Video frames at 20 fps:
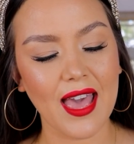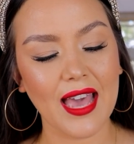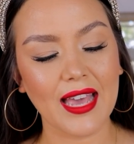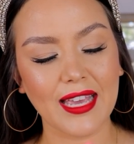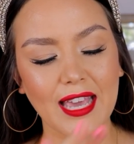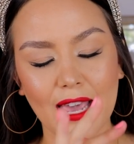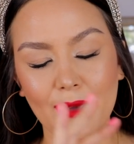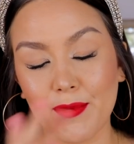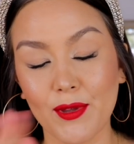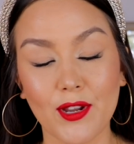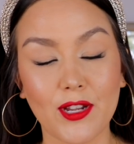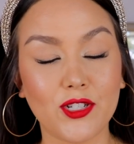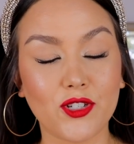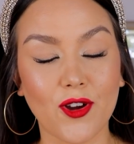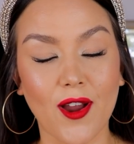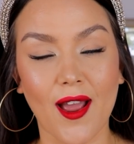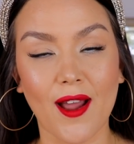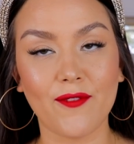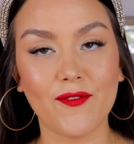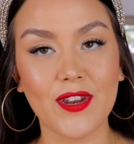K-Beauty
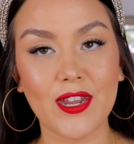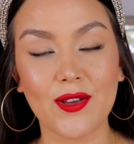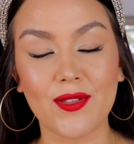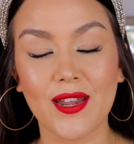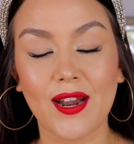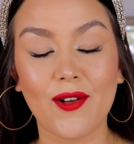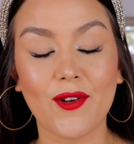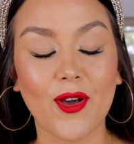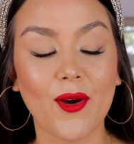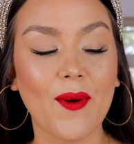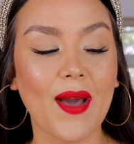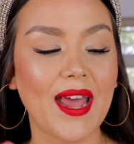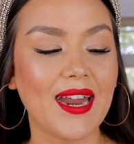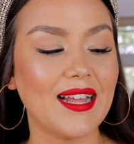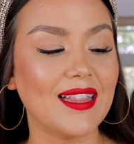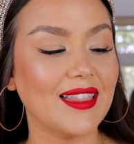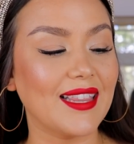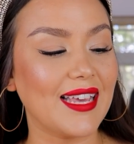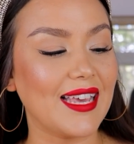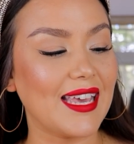try-on video that I'll go ahead
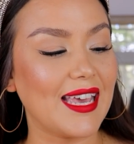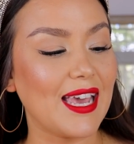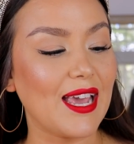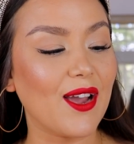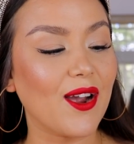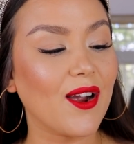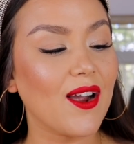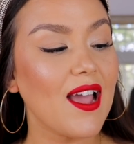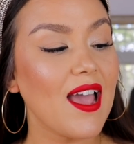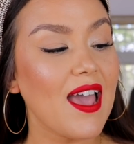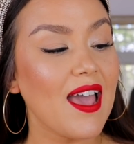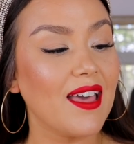and link here.